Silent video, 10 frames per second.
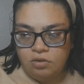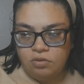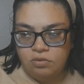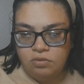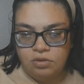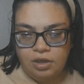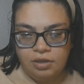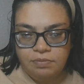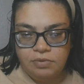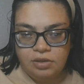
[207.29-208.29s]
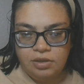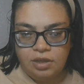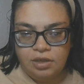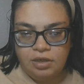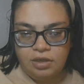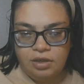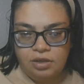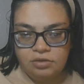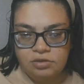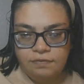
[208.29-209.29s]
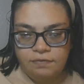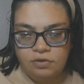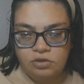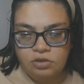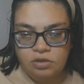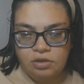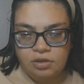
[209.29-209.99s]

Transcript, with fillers: Who like me can announce the future?